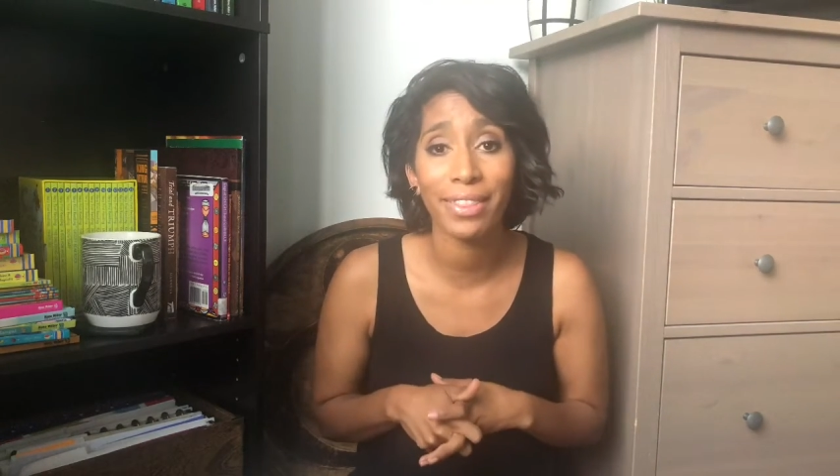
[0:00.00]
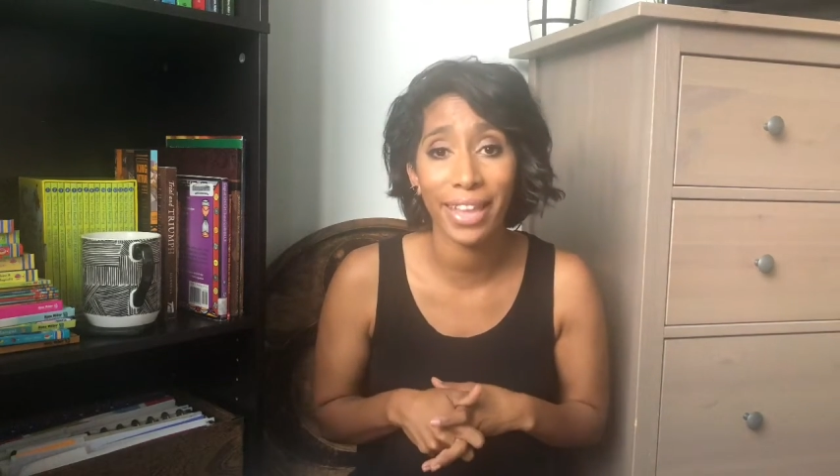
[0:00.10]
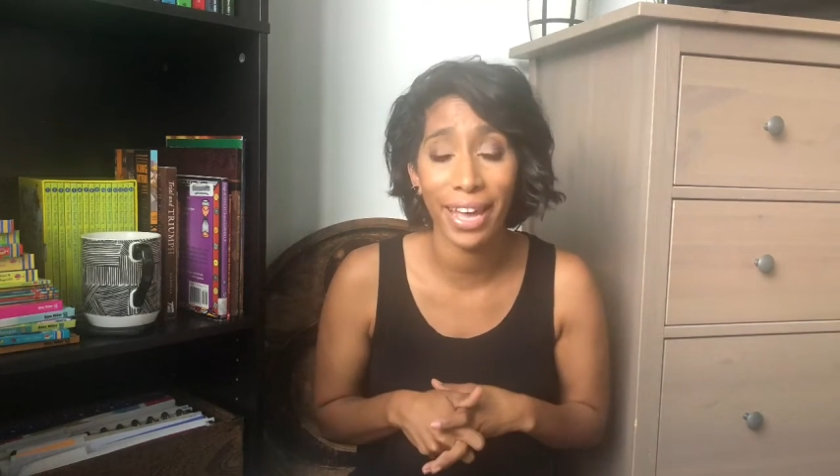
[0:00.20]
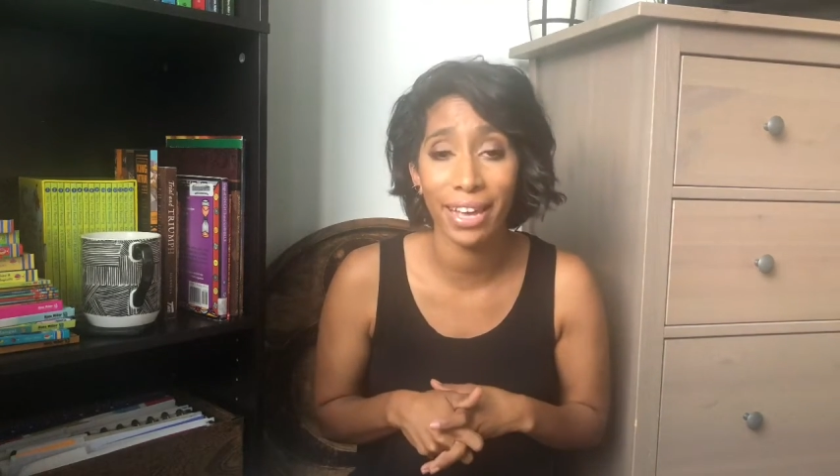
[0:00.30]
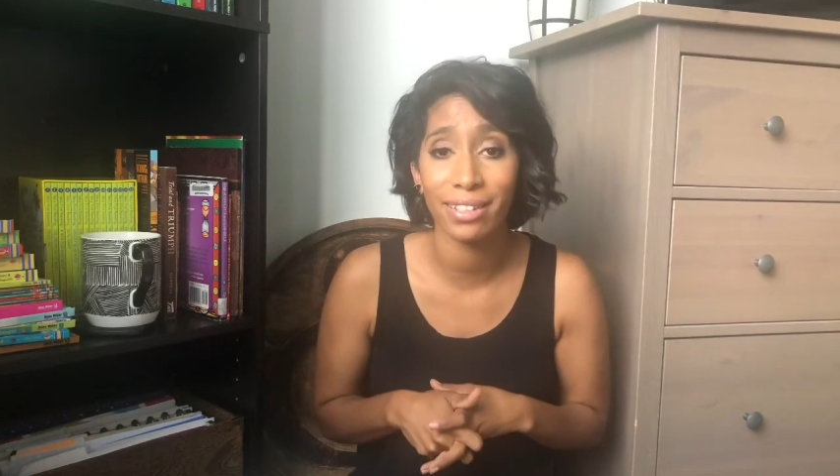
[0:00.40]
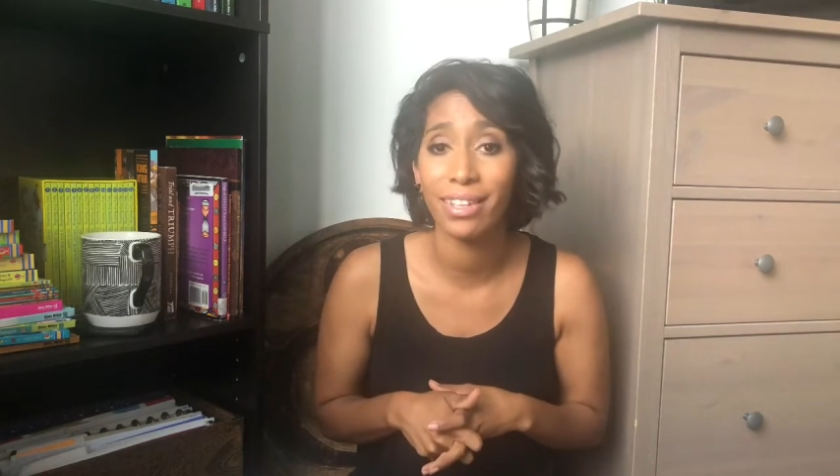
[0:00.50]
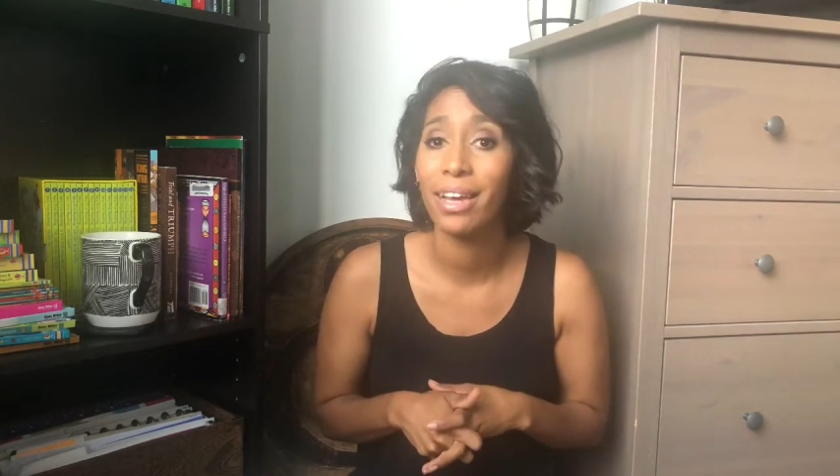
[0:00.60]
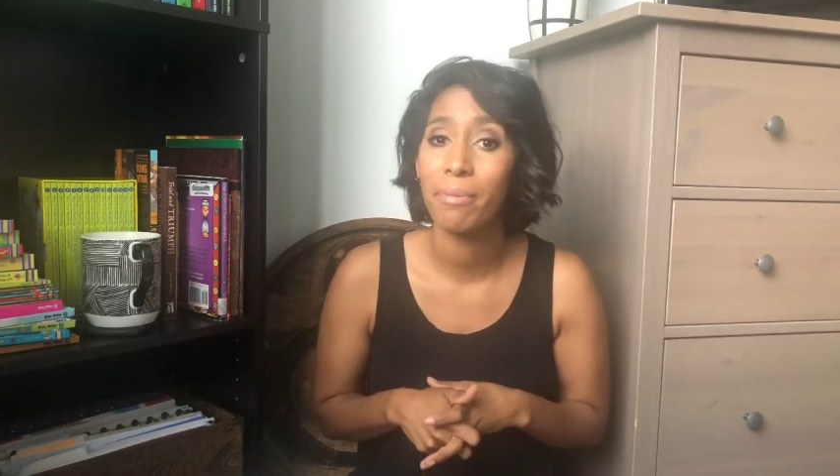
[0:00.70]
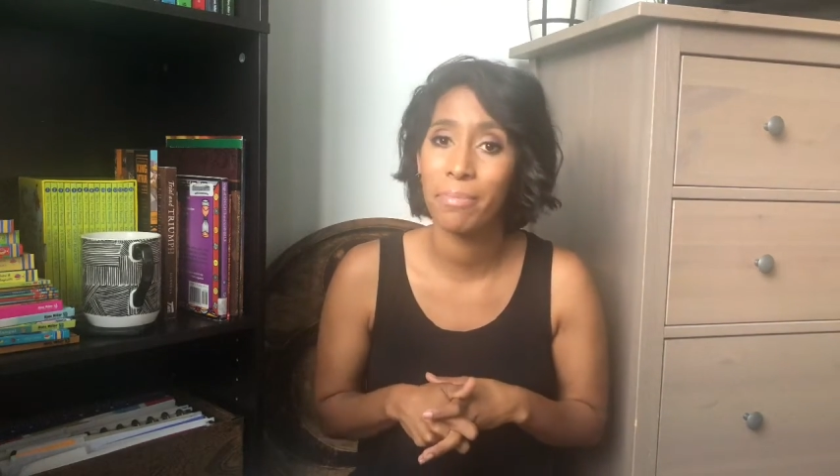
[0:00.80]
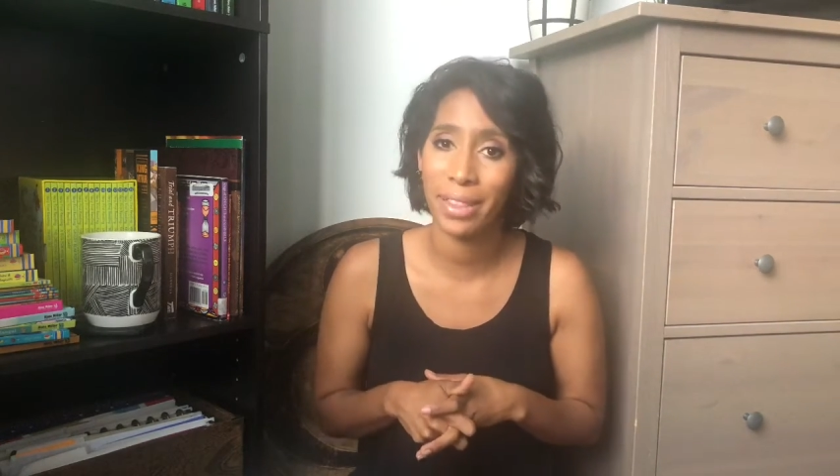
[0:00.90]
things
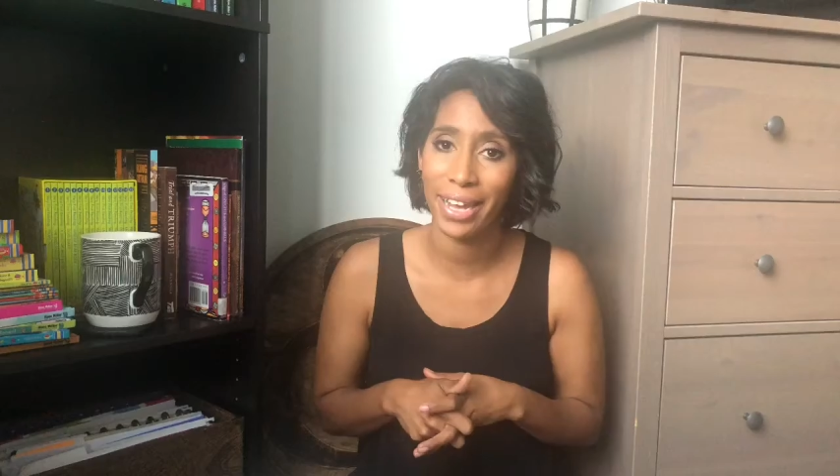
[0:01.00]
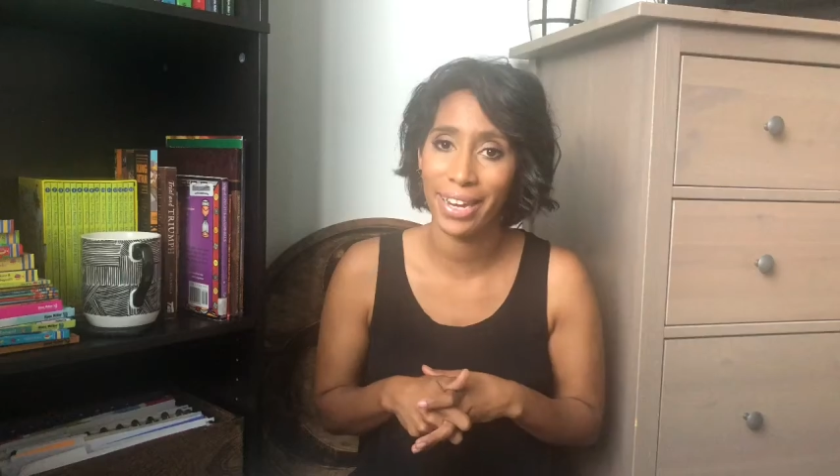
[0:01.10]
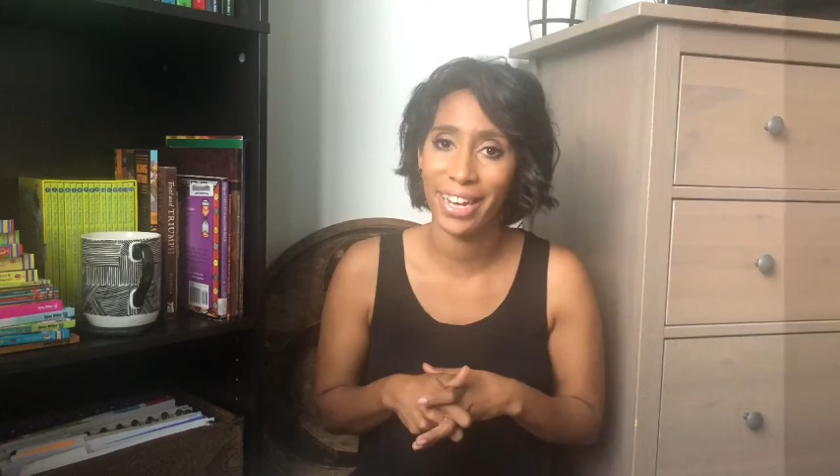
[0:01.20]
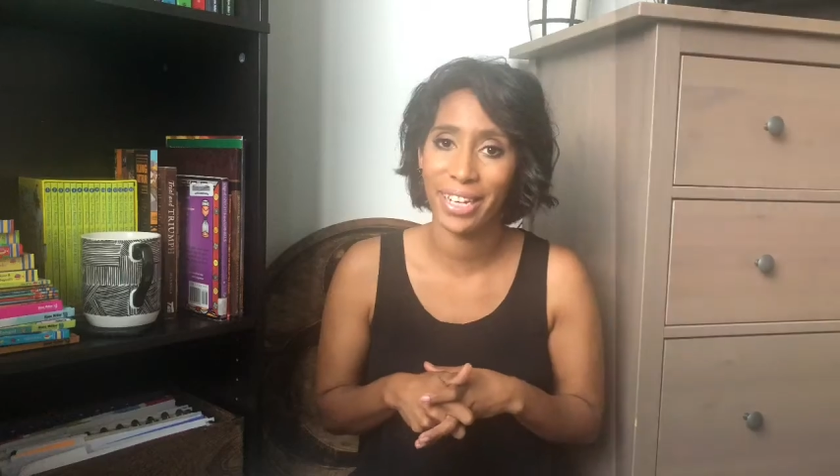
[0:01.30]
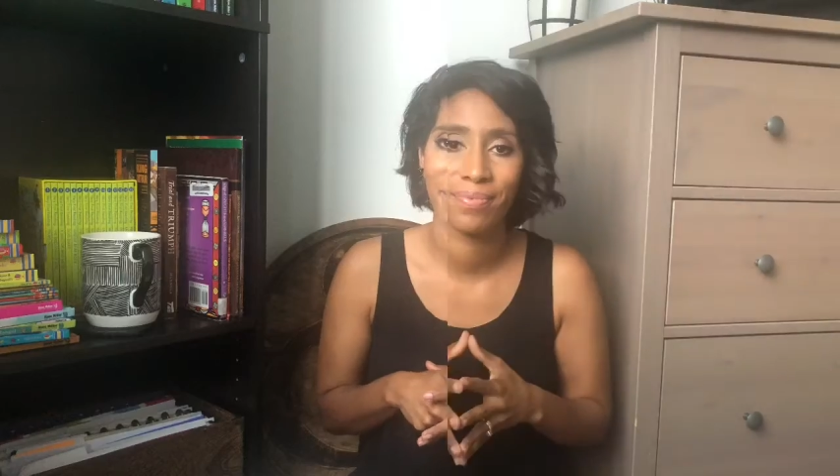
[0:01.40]
planning.